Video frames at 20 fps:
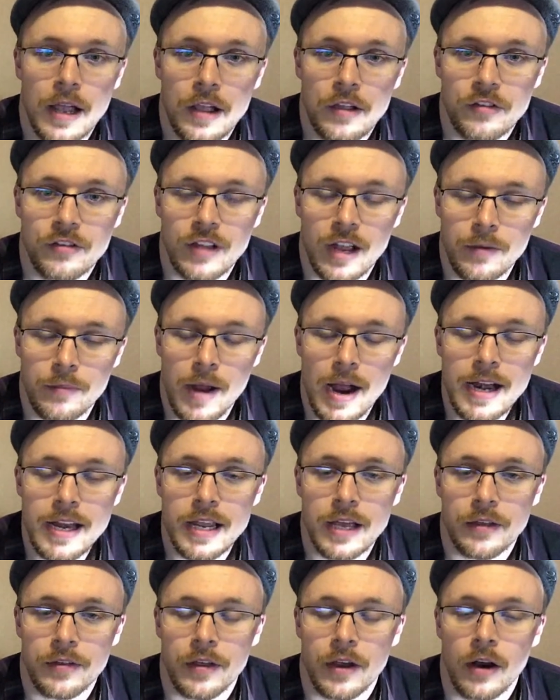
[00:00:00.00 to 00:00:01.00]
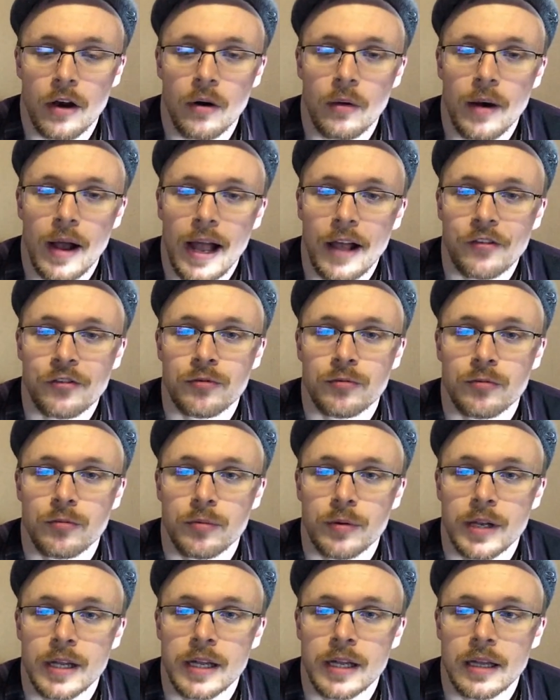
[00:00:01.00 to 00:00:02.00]
Sirenia, though, has
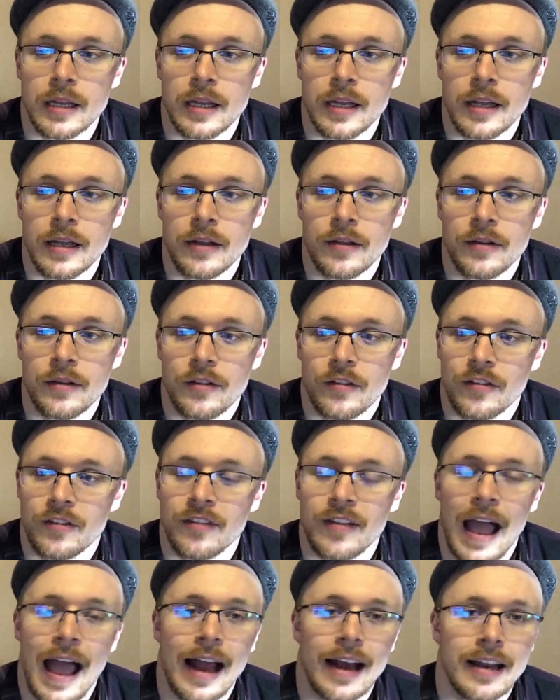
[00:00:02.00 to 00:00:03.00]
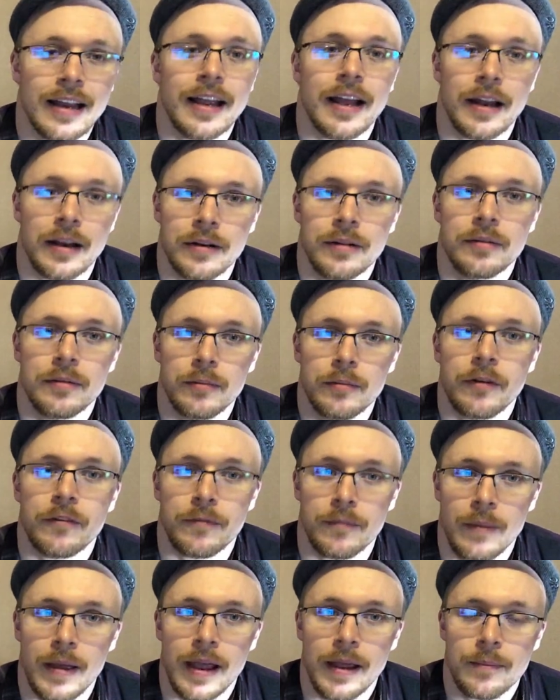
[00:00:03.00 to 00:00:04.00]
really sat in
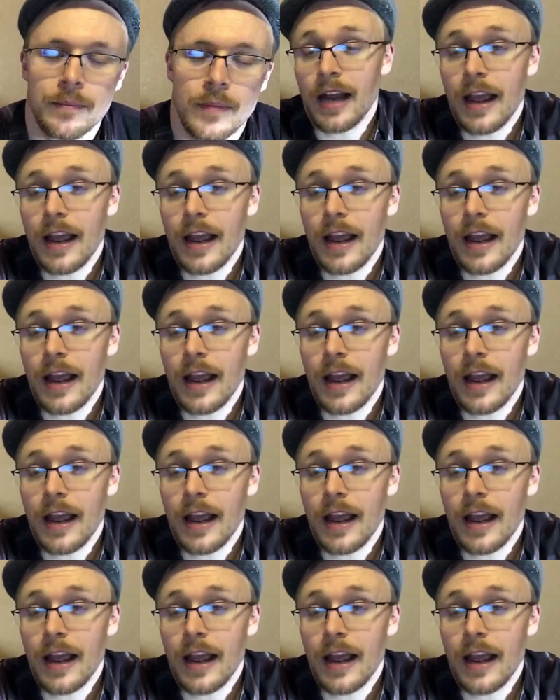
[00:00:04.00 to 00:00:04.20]
with me.